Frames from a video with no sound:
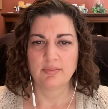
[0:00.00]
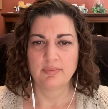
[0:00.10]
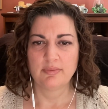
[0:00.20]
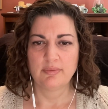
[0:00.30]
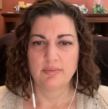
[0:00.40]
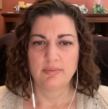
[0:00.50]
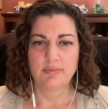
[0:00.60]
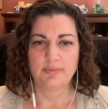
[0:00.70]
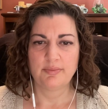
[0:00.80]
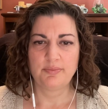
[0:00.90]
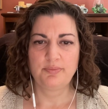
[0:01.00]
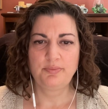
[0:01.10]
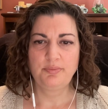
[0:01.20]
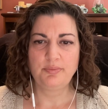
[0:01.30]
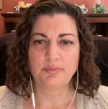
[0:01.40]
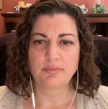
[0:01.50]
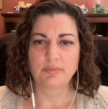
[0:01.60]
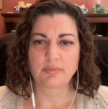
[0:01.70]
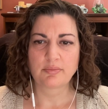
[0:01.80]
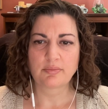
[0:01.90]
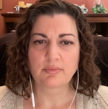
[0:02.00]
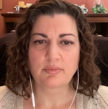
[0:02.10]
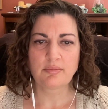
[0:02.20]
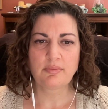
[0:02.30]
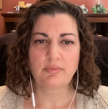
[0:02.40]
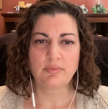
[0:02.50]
(no one is talking)